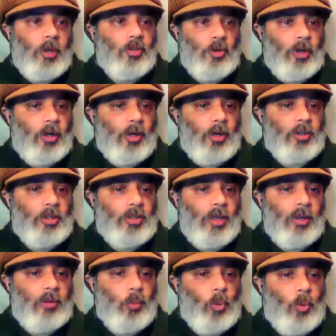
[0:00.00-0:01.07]
I try and
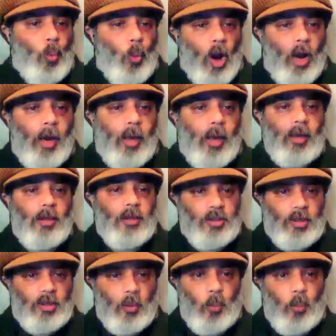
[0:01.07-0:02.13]
understand, well, why has
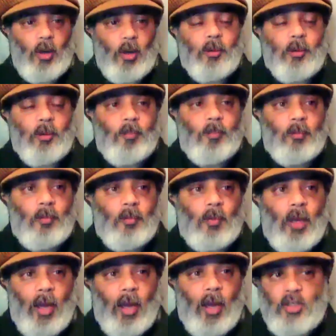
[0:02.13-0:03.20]
someone
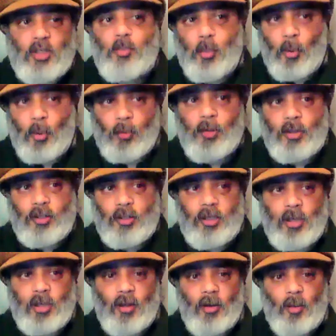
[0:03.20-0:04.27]
actually put this
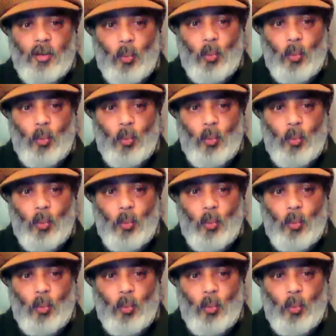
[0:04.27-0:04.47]
together?